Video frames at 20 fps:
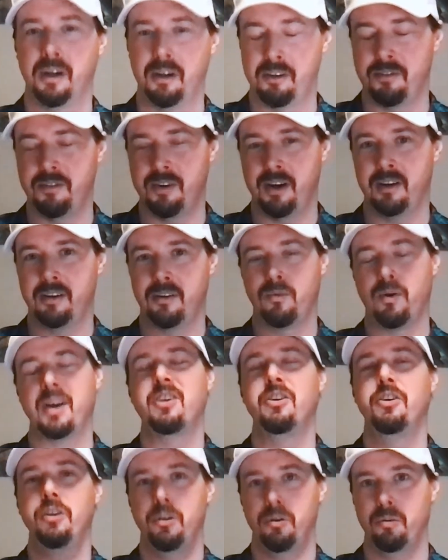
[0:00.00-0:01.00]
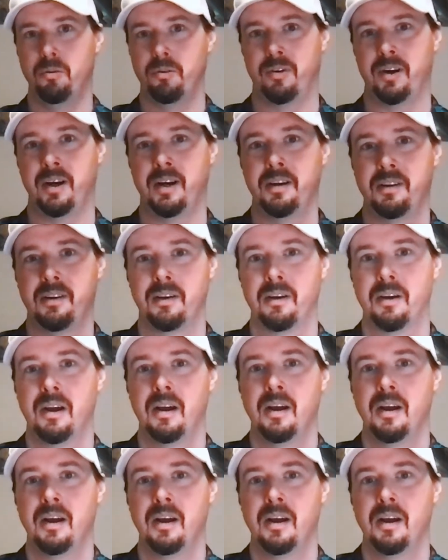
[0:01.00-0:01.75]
it's quite new, right?